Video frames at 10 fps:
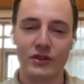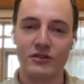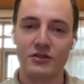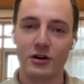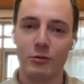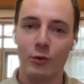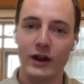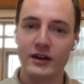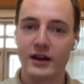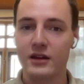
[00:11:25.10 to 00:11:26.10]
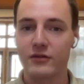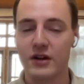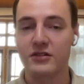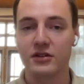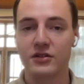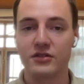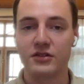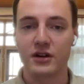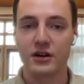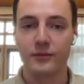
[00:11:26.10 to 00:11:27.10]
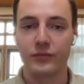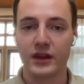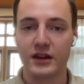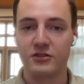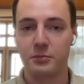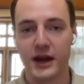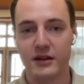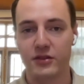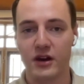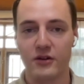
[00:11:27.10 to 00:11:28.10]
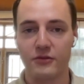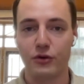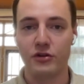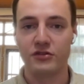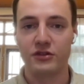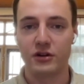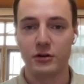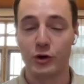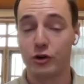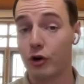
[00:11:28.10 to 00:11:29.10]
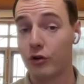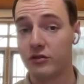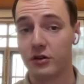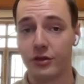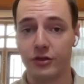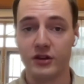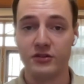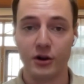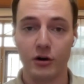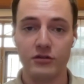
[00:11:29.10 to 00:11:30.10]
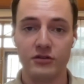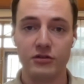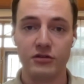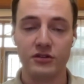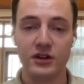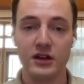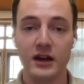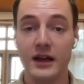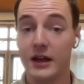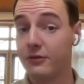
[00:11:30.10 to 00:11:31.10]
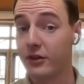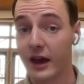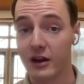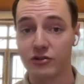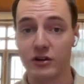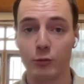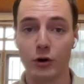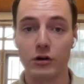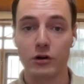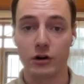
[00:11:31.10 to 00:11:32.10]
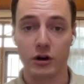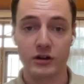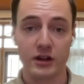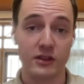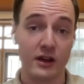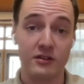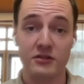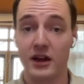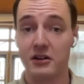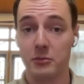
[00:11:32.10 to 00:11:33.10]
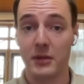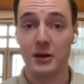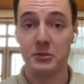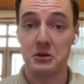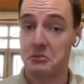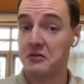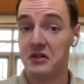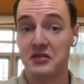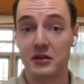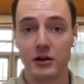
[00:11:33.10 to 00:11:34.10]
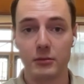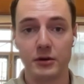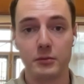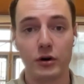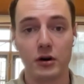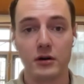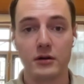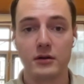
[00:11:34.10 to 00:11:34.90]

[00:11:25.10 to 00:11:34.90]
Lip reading: So when can investors expect their first returns on these loans to see if they actually work or not, and then decide to maybe invest a little bit more?